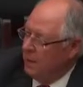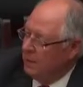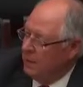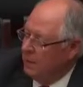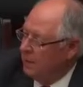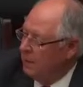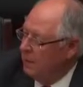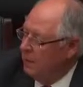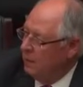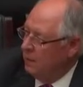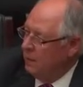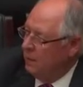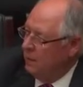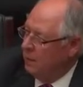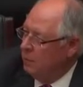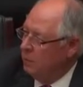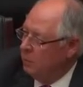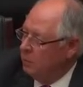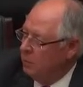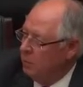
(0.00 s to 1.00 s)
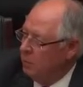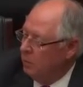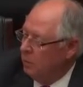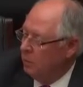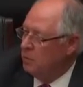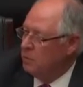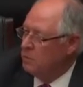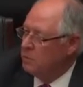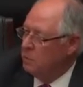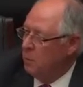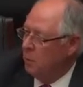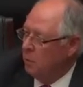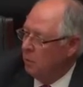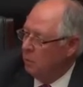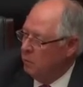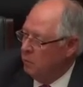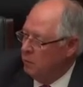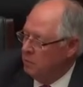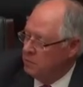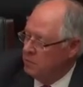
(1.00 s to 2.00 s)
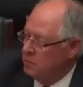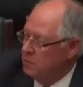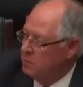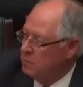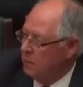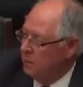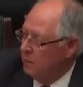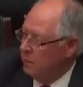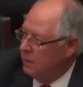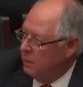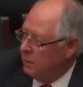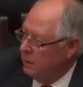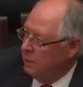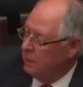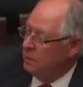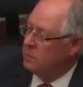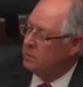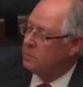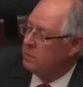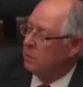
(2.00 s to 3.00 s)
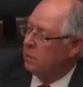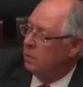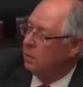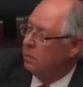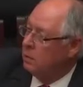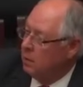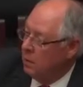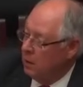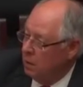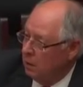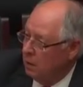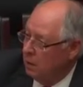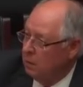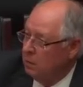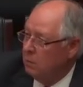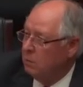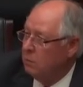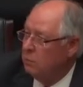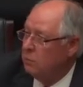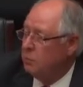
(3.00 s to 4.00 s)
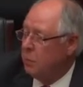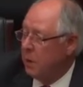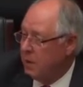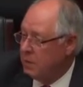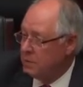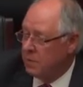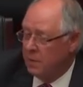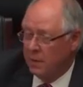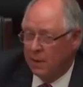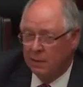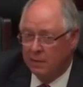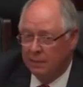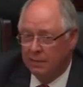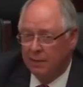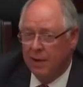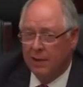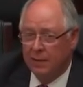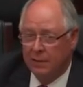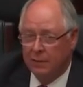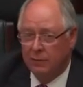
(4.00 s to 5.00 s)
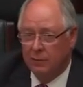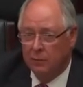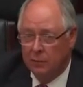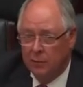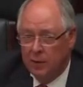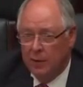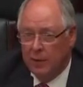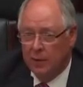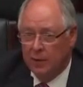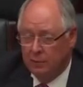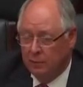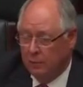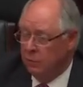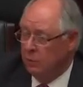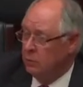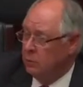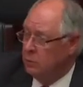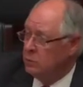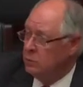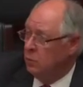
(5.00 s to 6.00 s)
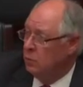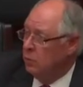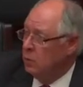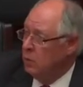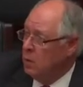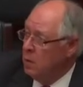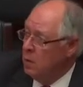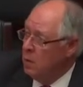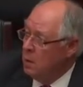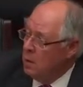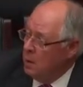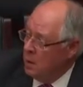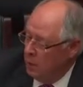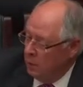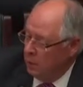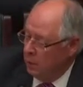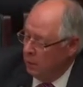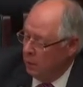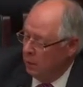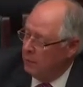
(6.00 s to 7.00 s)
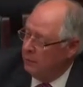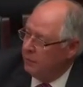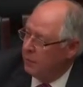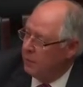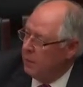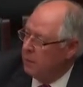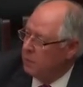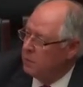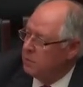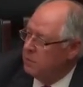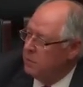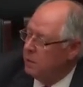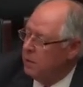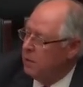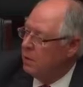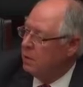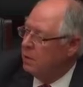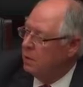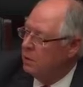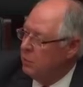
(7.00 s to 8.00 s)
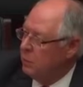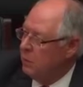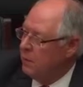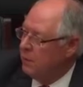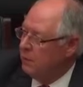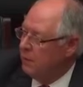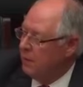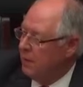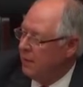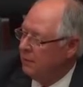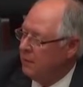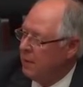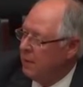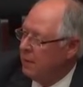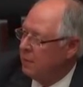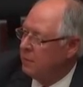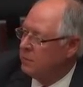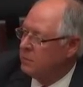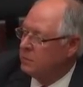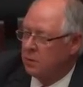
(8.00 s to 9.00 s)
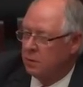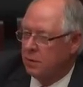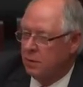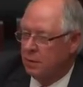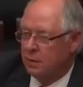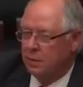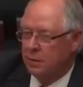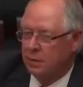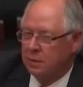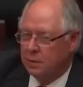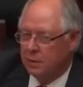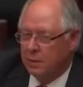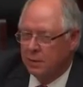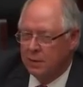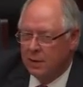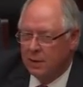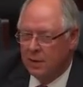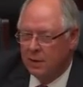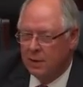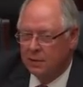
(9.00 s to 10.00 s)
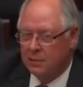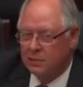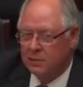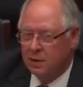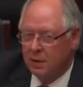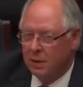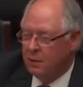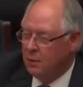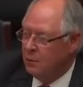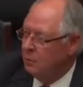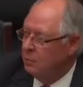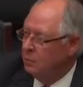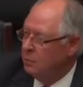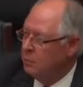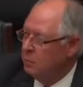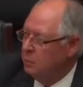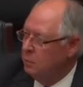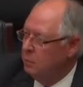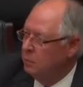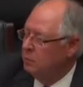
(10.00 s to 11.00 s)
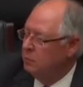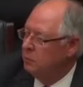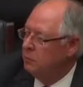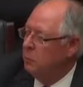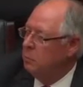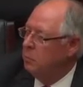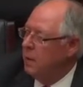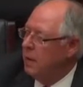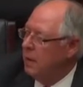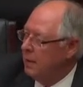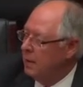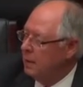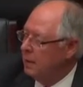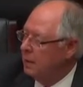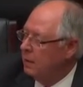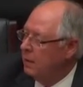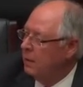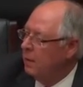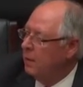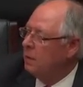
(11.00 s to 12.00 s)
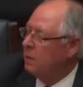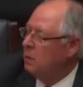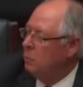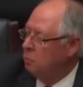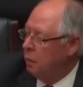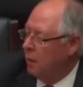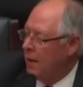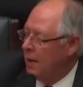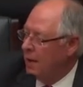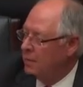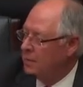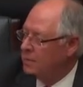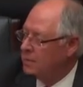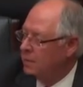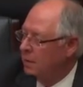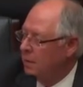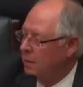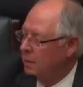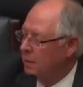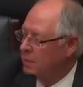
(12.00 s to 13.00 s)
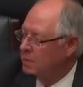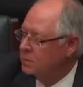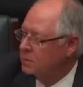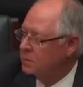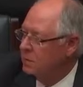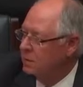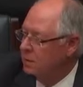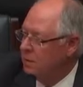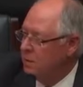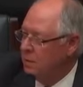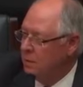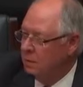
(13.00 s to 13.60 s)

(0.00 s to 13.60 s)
how they can help on the small business lending and start passing out fines on that too. So, you know, if it costs you $125 or $130 a loan to make in compliance cost,